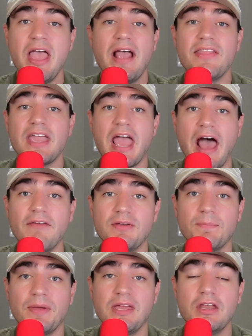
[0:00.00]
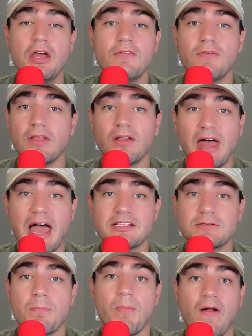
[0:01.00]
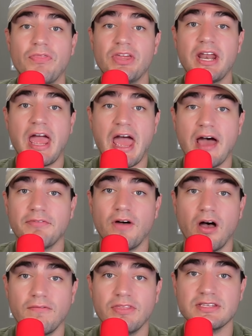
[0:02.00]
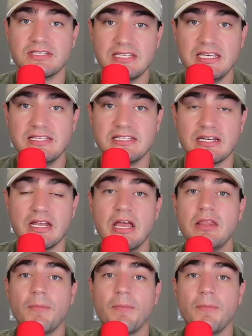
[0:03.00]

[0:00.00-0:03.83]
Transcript: and they haven't been for the last month and a half of the season.